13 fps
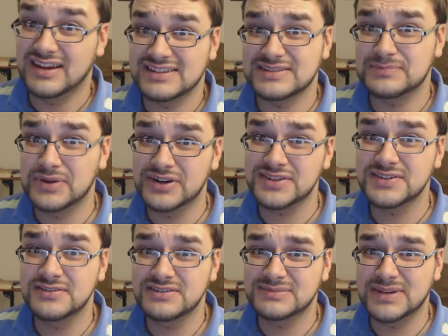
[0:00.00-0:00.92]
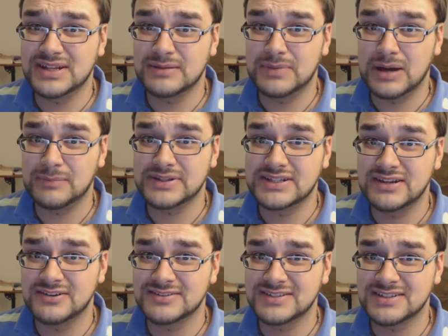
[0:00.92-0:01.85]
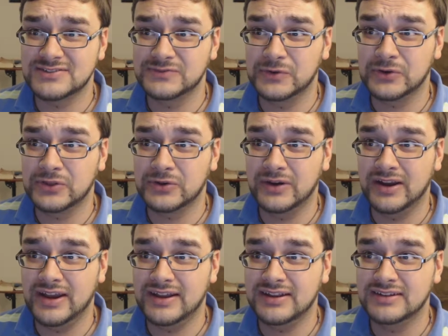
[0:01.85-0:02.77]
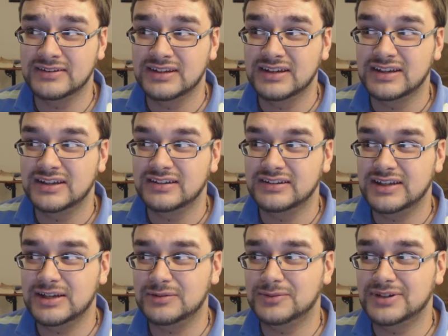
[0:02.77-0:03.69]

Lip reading: As a person who's been a puppeteer since 4th grade, it